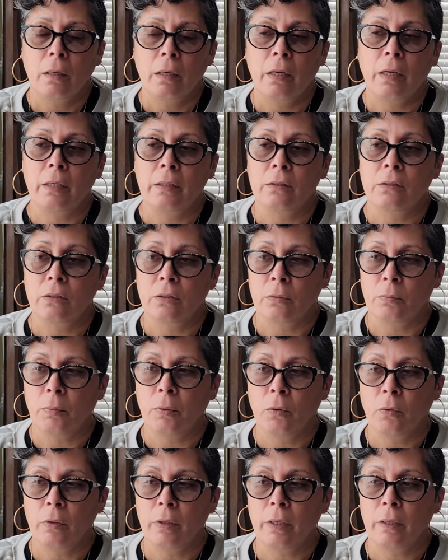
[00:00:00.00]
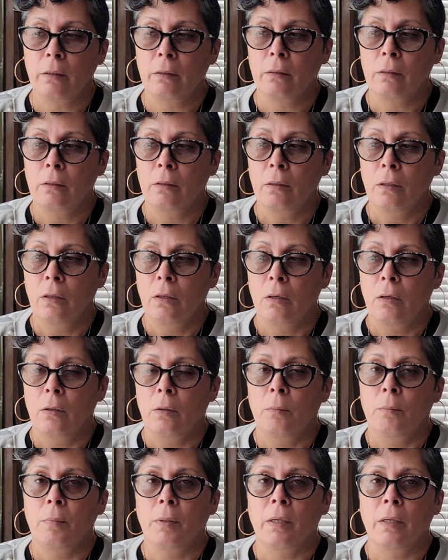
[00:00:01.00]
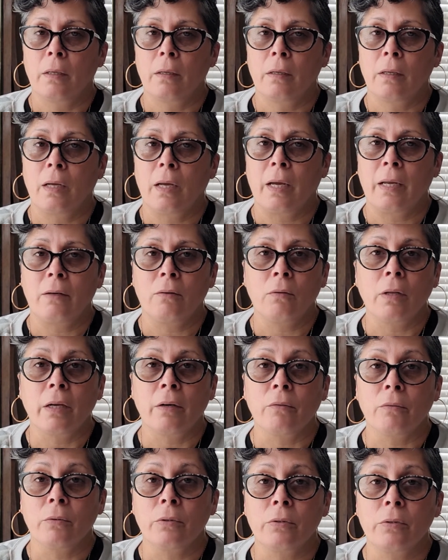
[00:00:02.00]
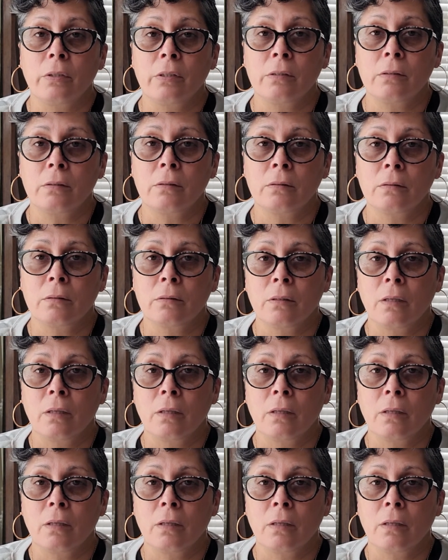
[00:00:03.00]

and to the point, but I don't like rudeness.